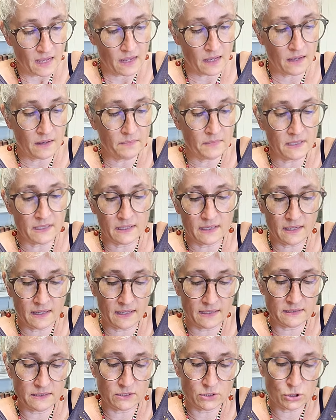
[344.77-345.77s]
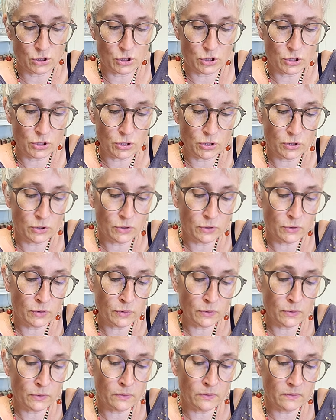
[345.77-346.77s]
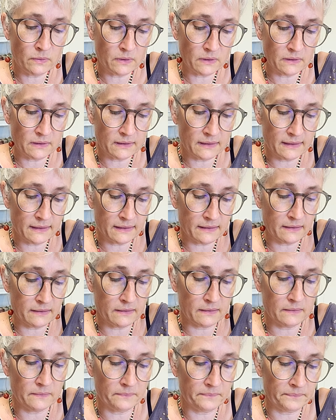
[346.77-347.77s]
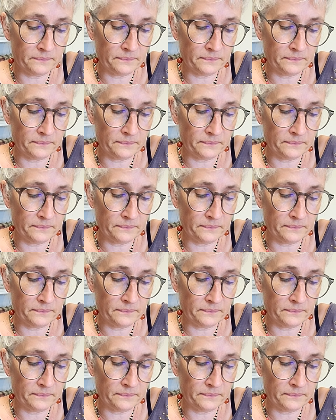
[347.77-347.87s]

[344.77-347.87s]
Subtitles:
I'm gonna cut two little